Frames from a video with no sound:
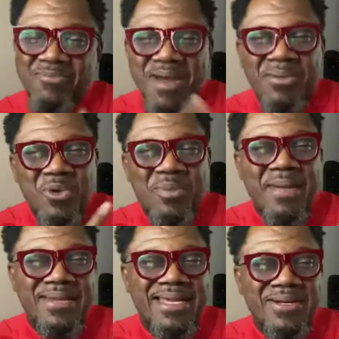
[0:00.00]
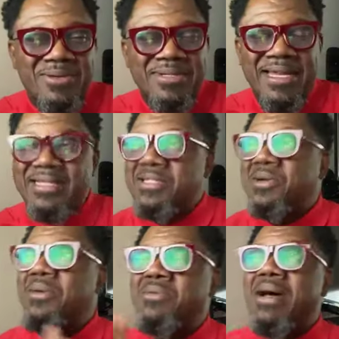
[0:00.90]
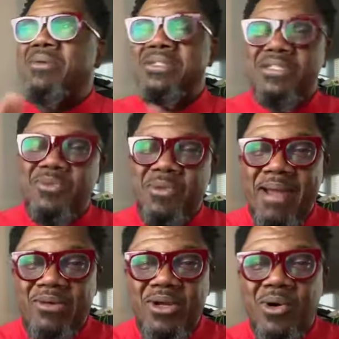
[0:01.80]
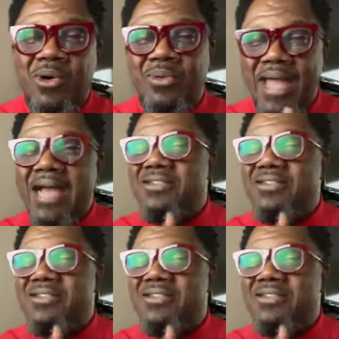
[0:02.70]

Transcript: I probably won't be able to get on there, so we might as well go on.